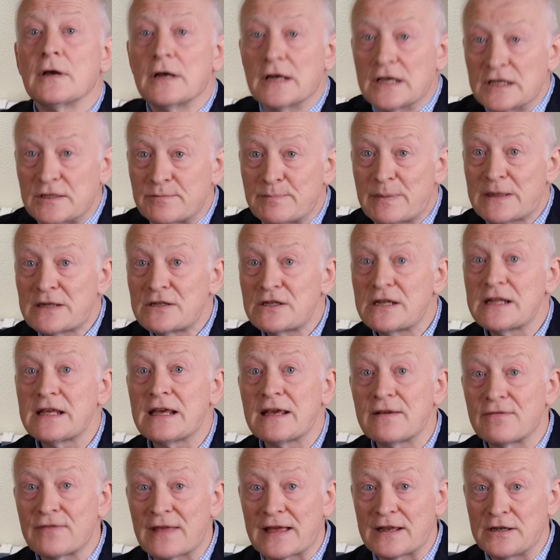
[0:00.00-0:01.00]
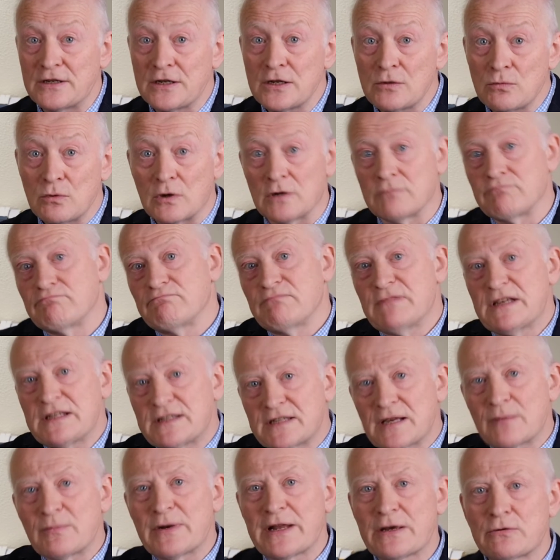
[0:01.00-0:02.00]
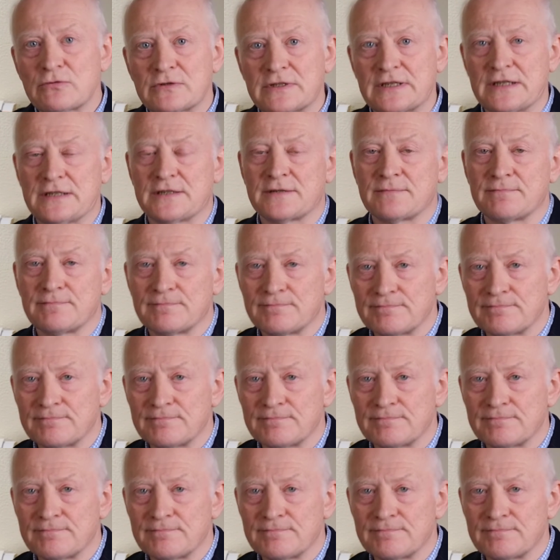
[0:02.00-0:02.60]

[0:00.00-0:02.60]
especially if that new one is someone else's.